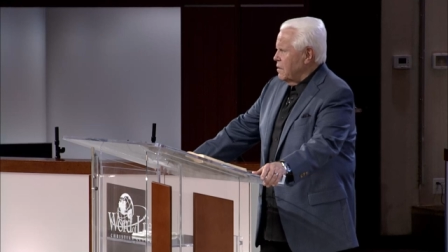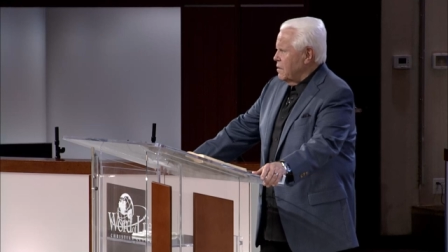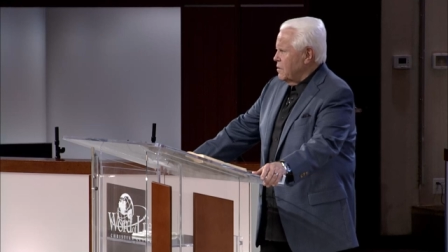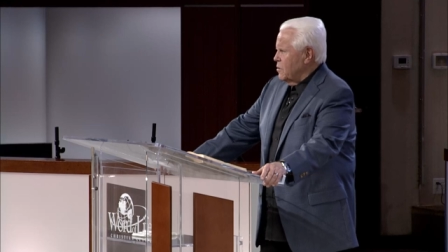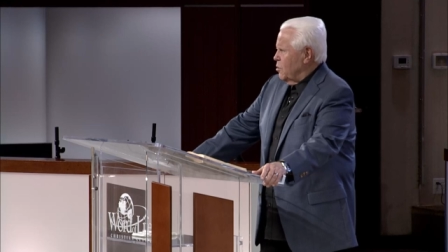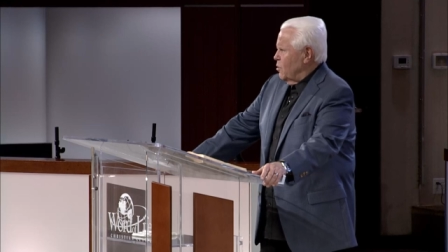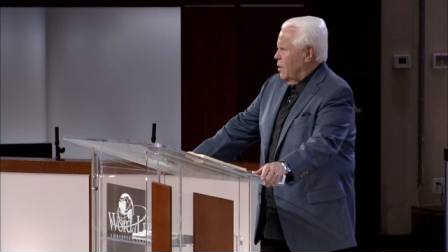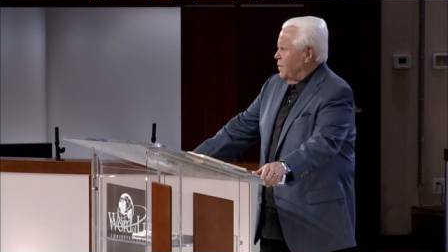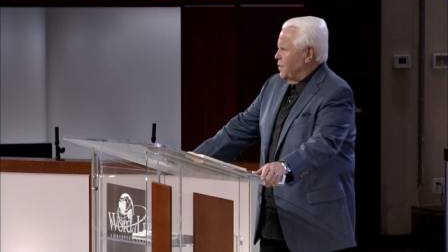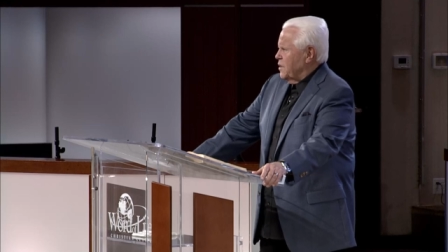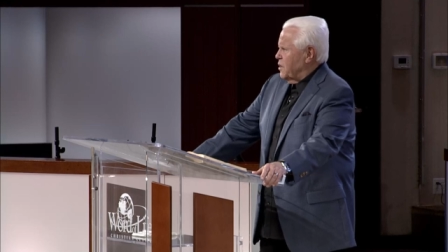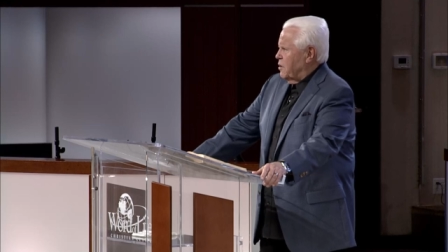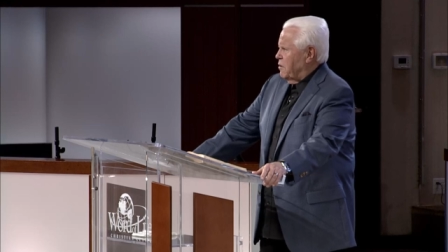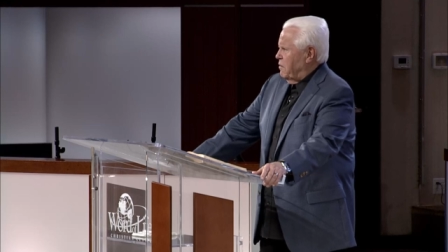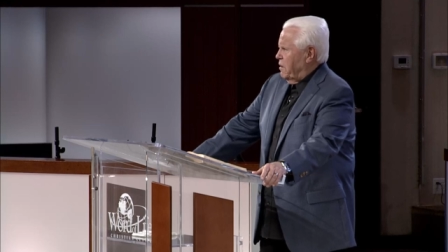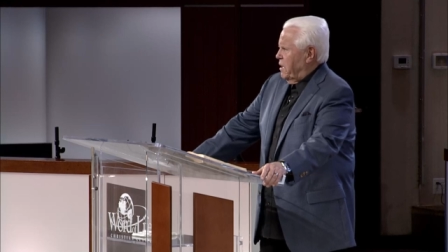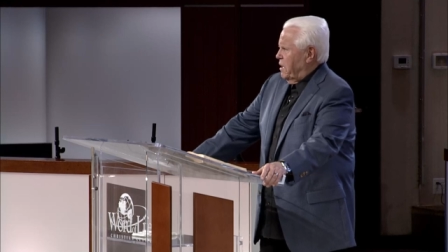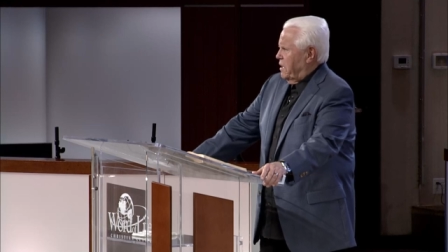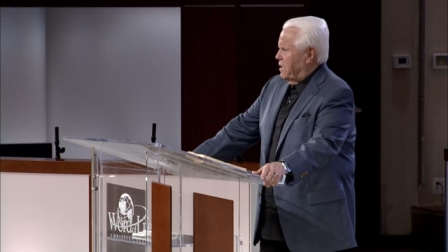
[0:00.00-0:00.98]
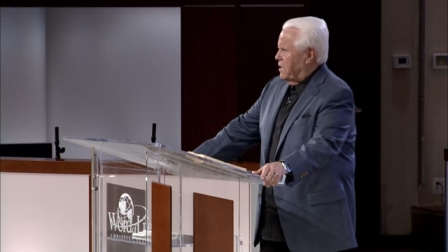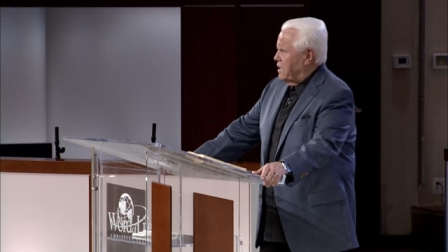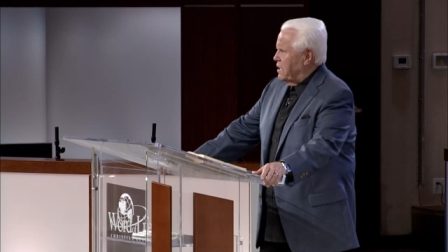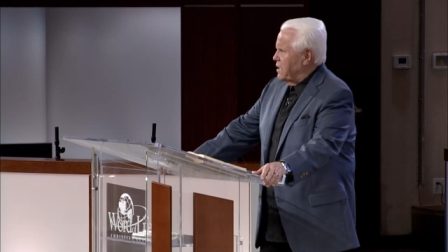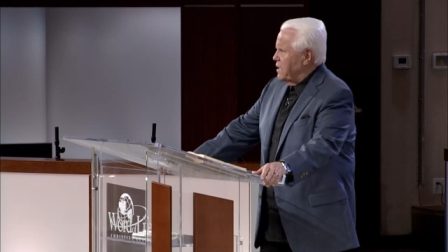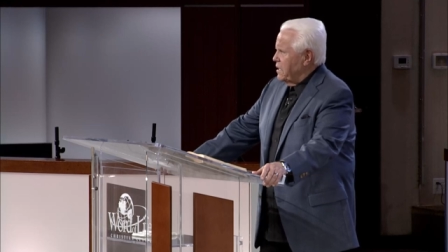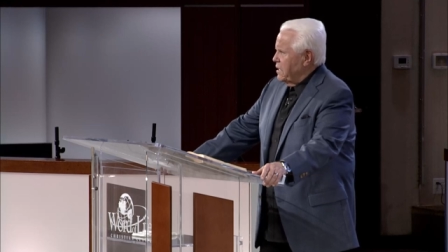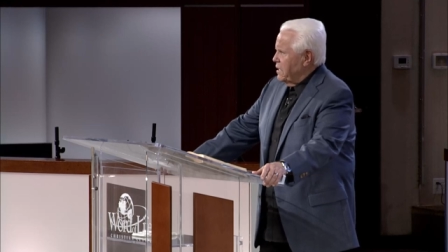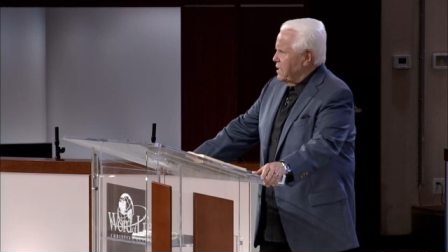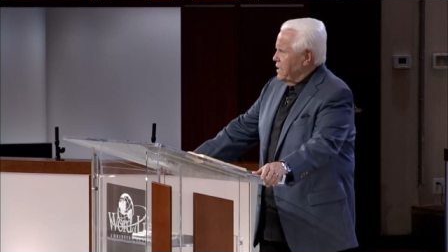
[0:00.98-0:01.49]
Two of us agreed.
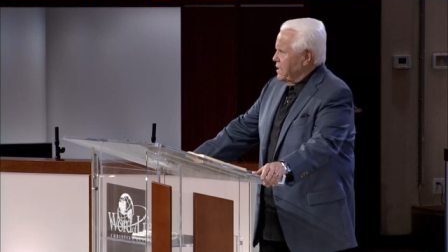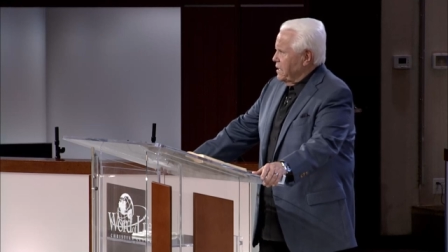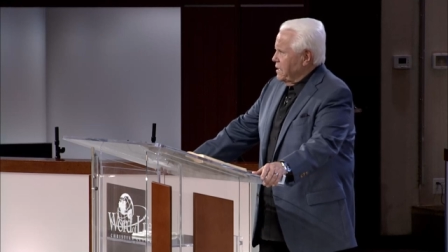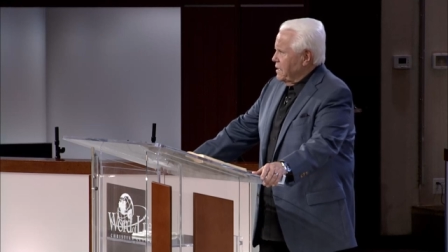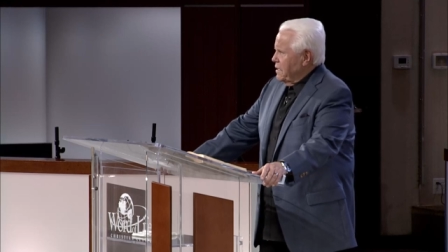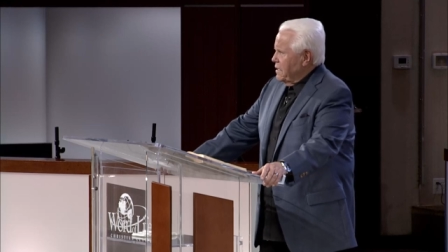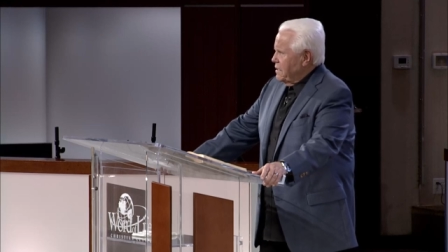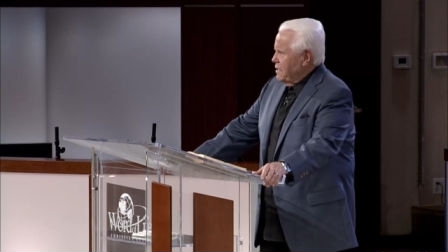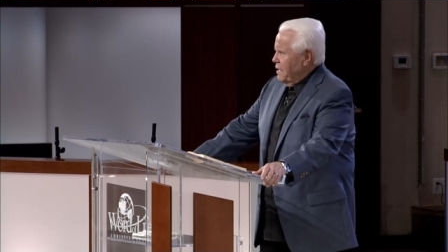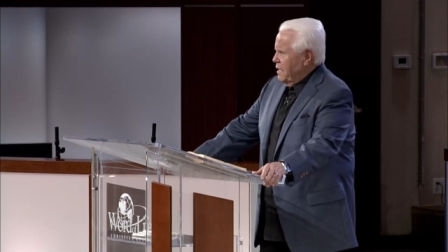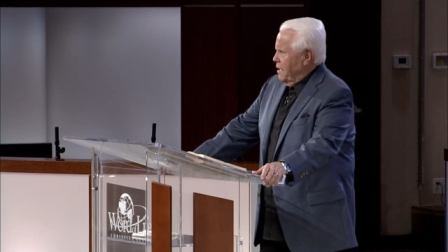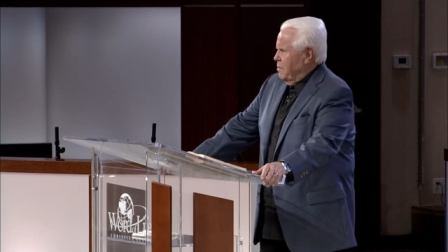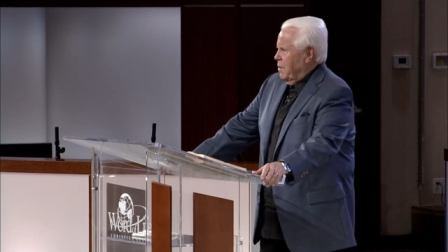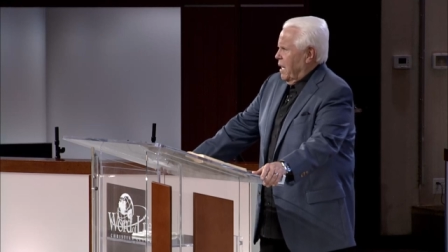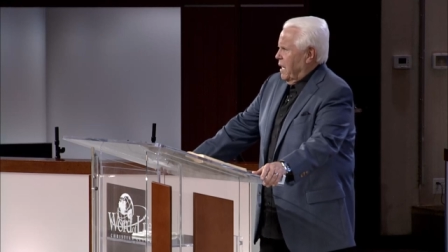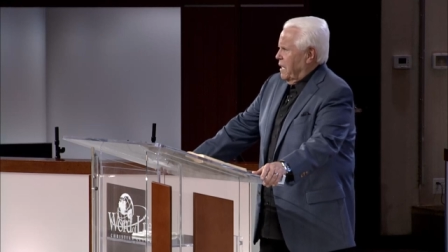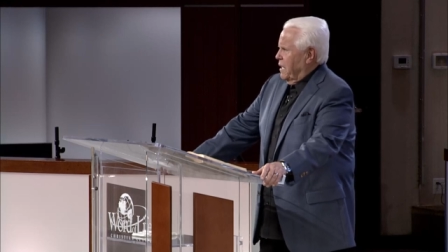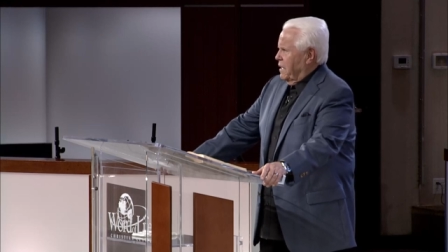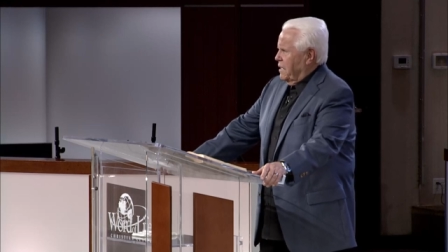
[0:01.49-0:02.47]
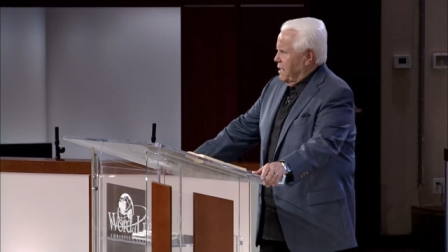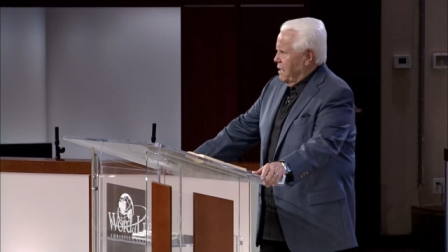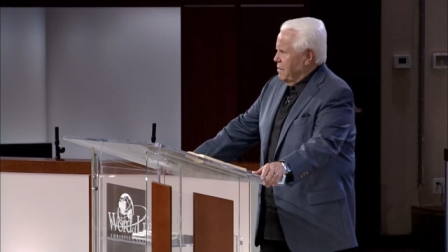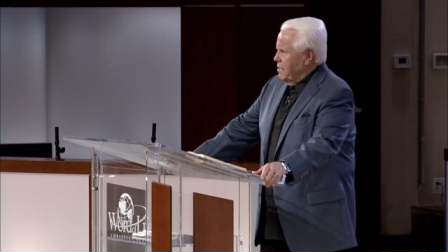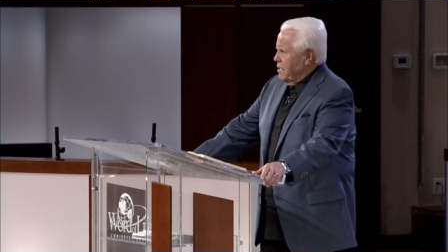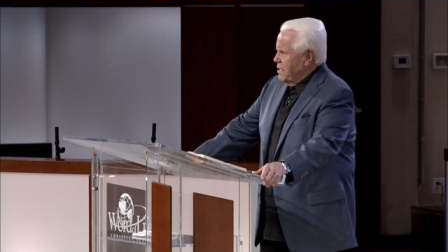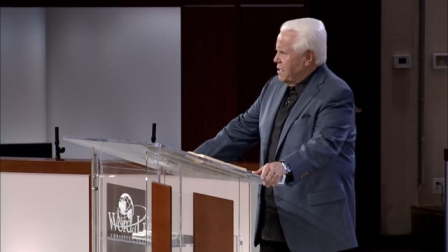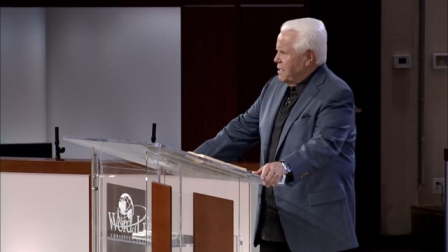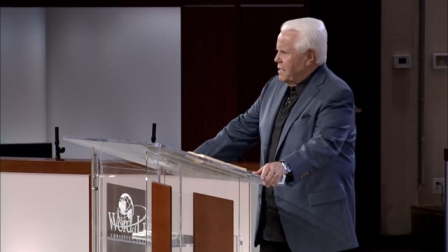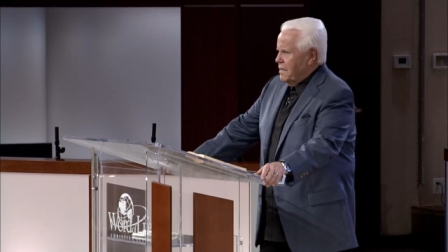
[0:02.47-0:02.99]
so it didn't make any
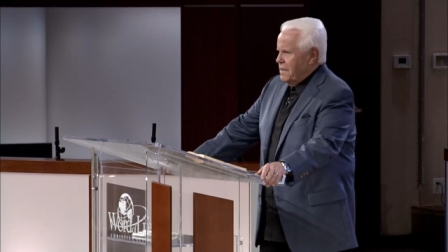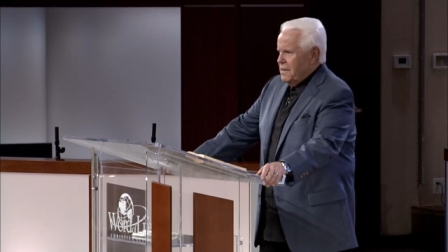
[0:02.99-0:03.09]
difference.